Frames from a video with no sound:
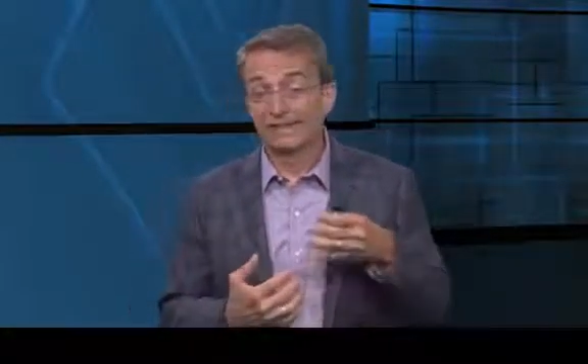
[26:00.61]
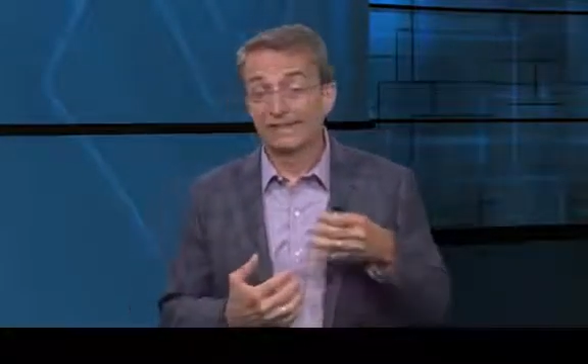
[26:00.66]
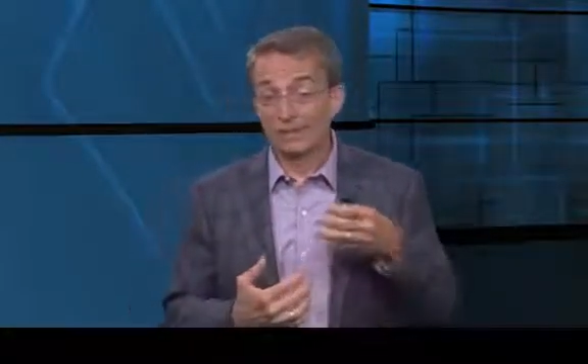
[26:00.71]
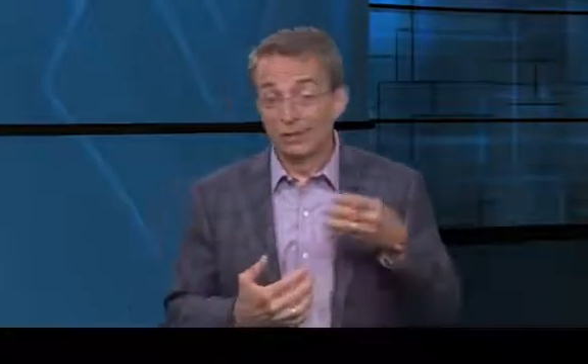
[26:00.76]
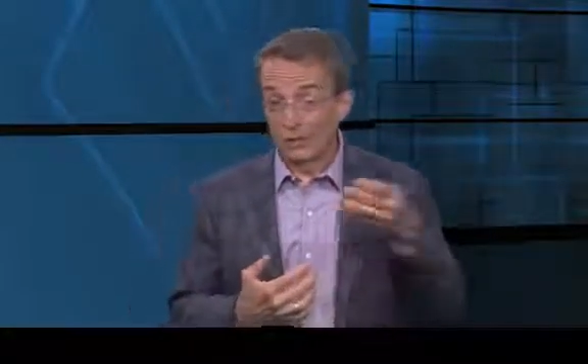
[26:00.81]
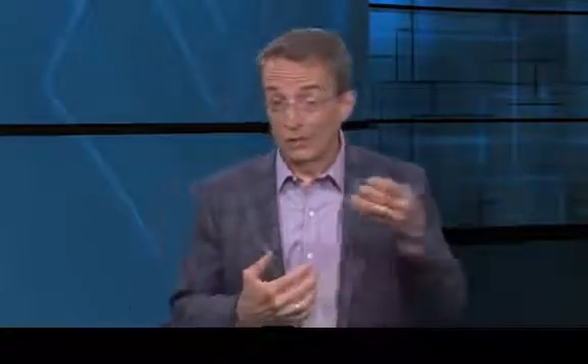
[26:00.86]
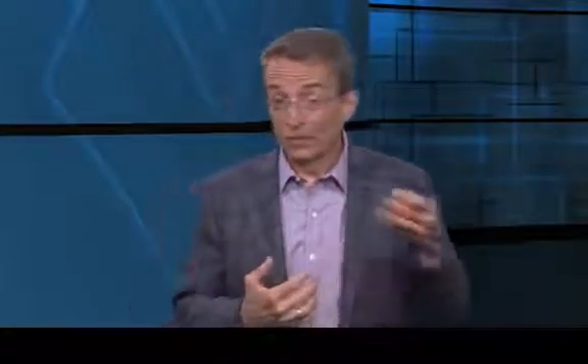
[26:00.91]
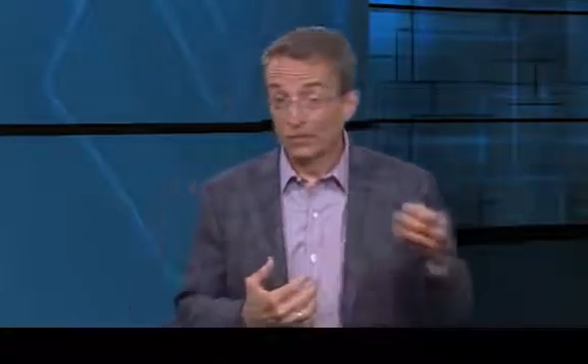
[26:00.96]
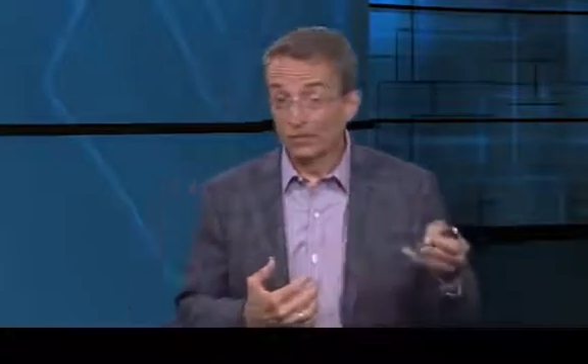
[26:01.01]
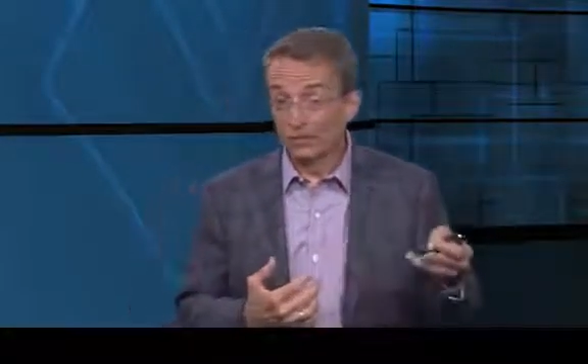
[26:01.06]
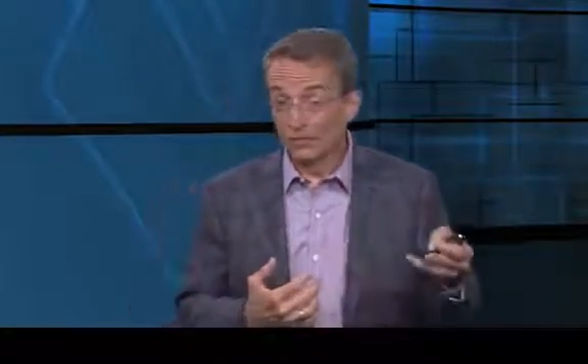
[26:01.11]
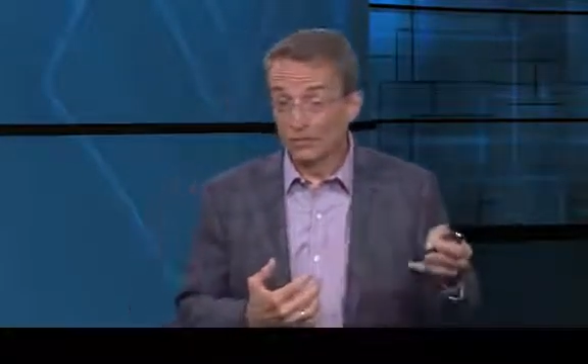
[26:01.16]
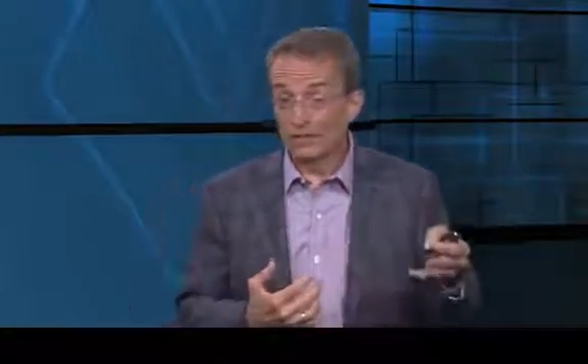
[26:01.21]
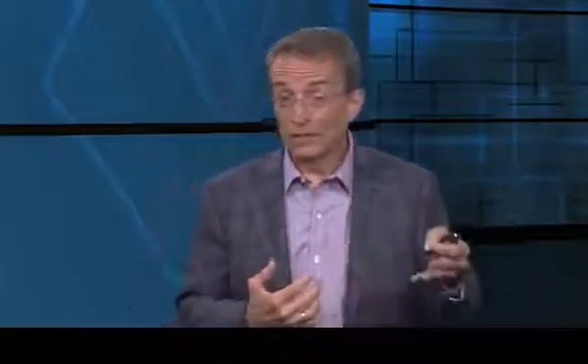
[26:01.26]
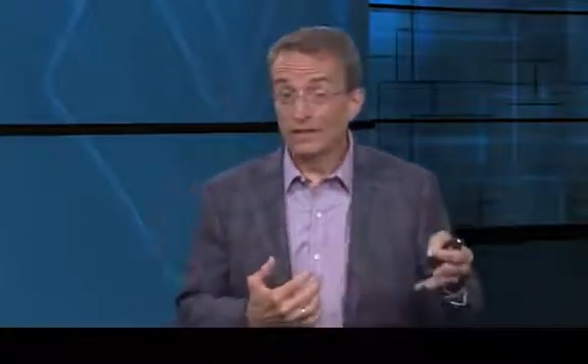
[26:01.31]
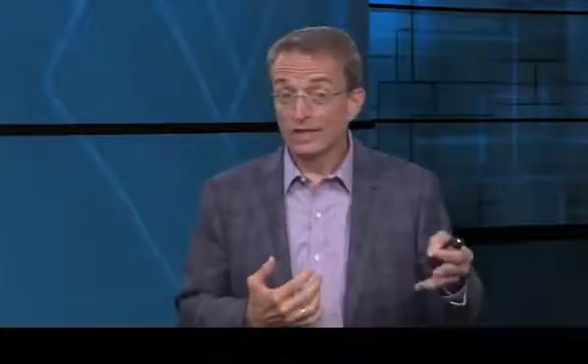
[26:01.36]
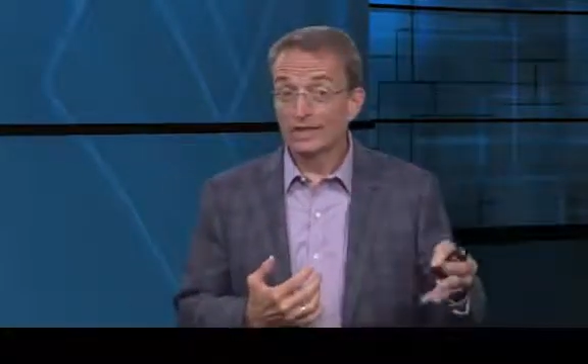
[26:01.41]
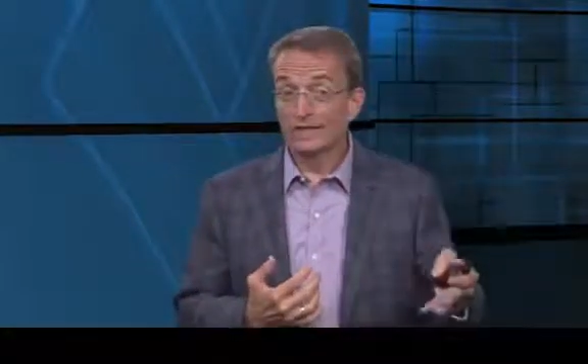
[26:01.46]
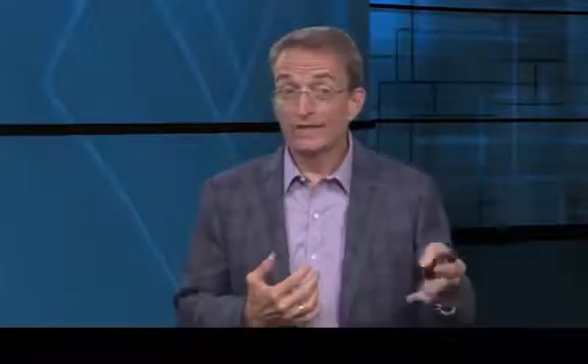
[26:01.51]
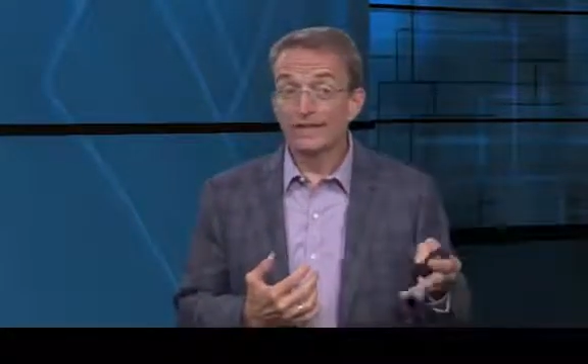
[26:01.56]
looking for a
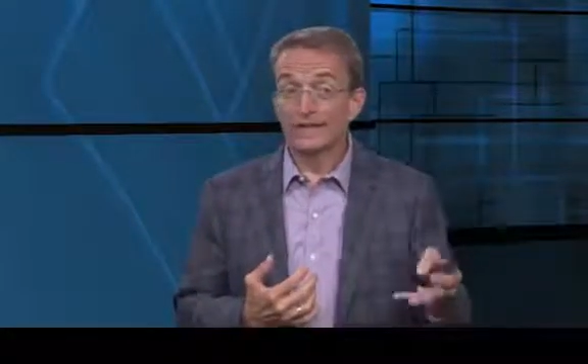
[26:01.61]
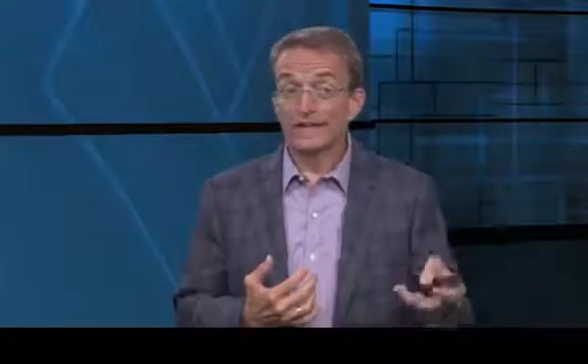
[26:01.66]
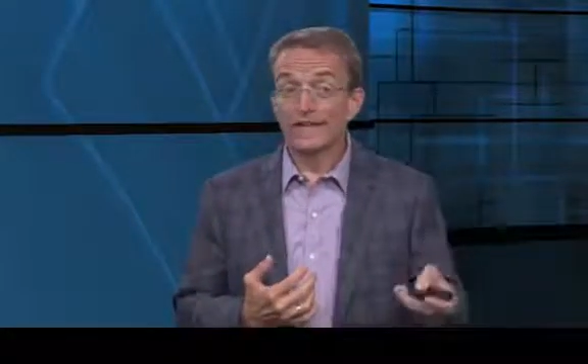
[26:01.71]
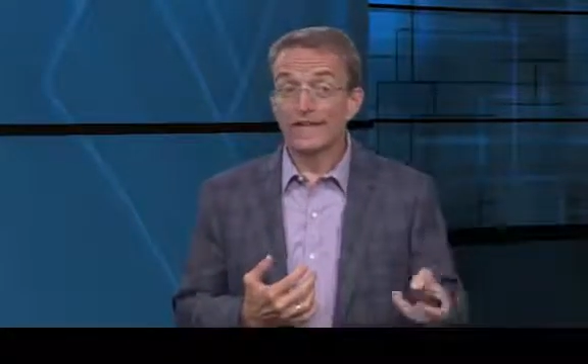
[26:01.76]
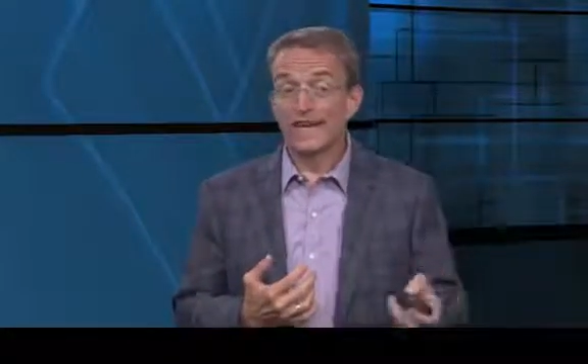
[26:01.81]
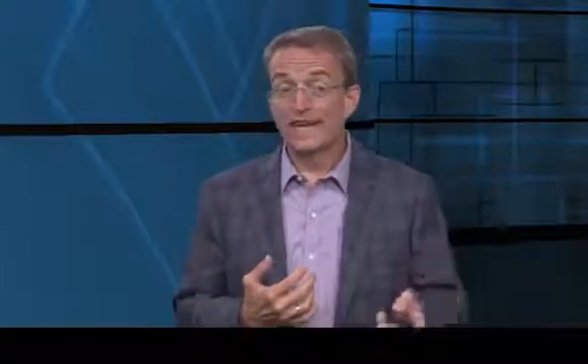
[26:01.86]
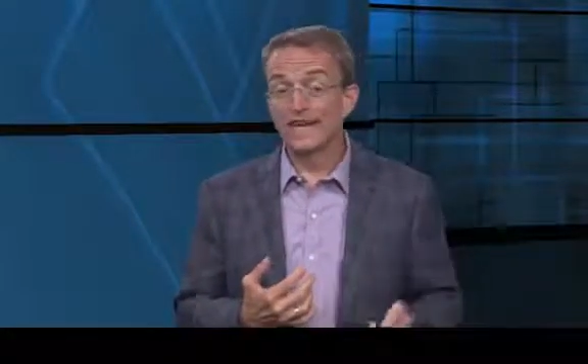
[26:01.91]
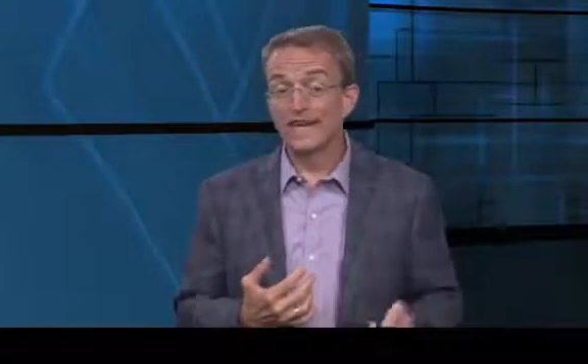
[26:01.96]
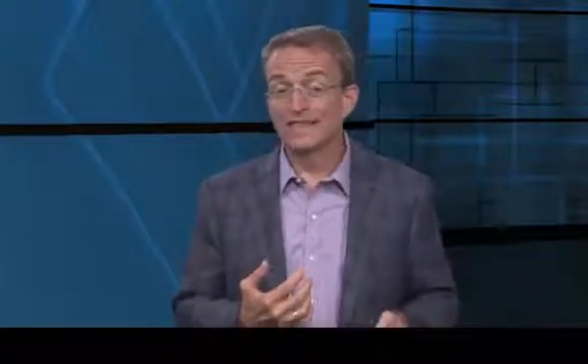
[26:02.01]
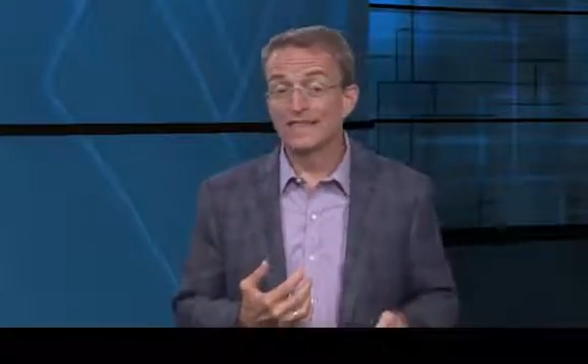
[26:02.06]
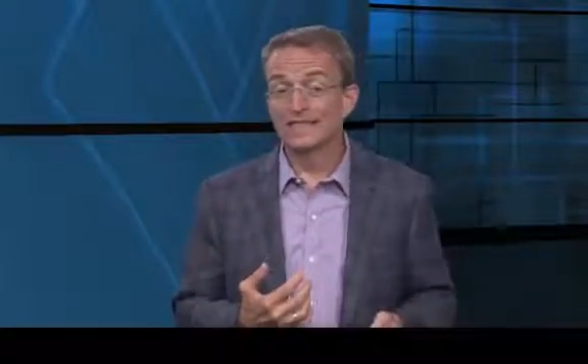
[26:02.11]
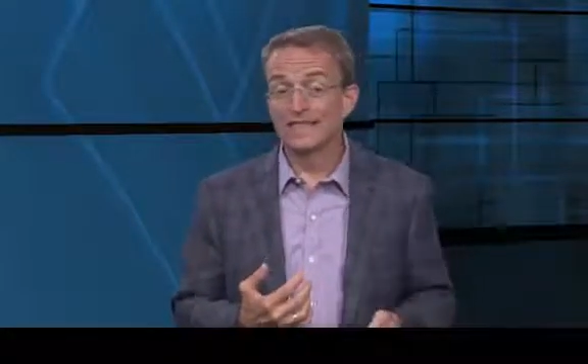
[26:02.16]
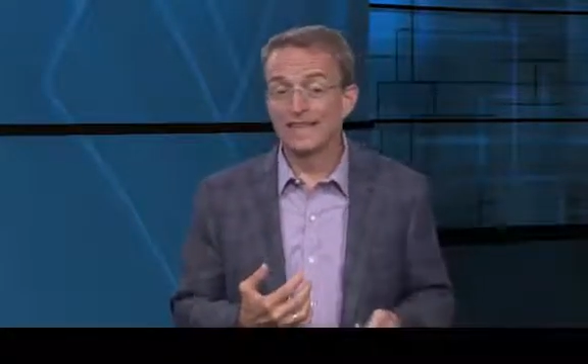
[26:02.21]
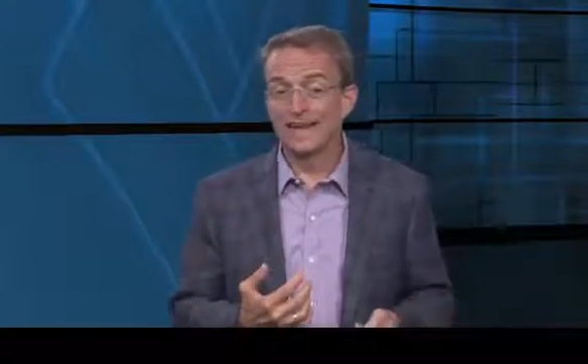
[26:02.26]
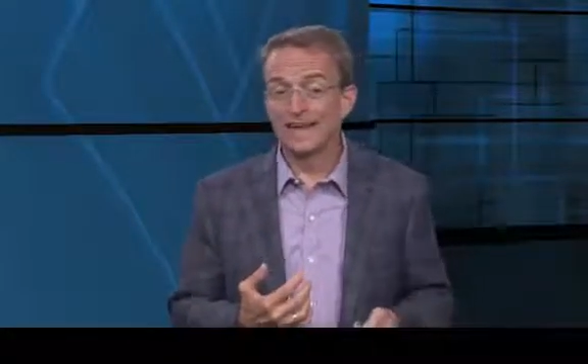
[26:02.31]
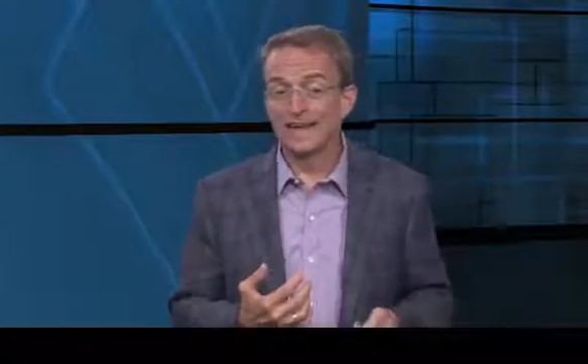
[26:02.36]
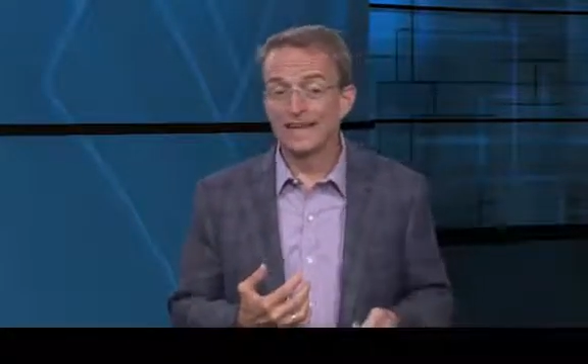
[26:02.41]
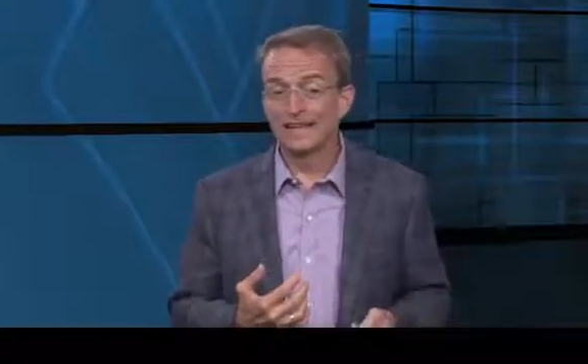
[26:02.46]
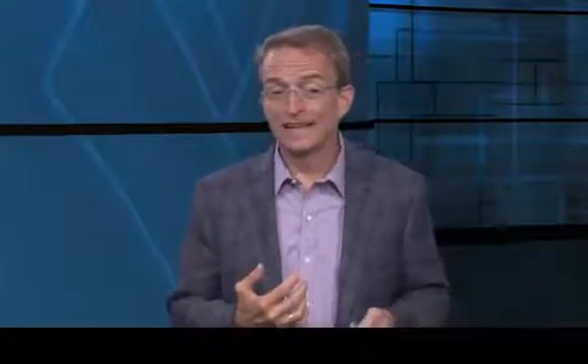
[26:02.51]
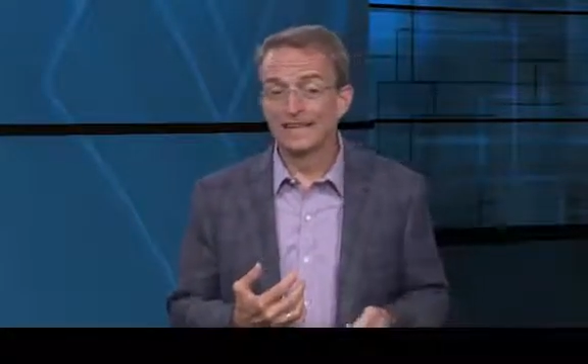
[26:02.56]
needle in a
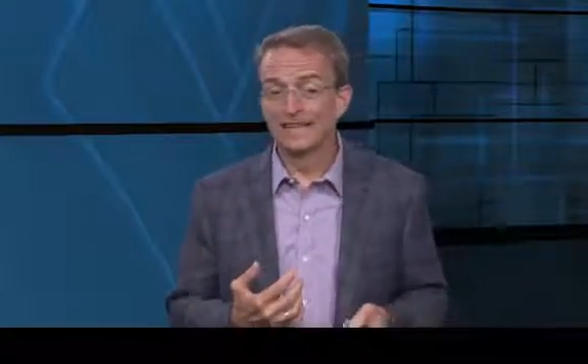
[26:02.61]
haystack.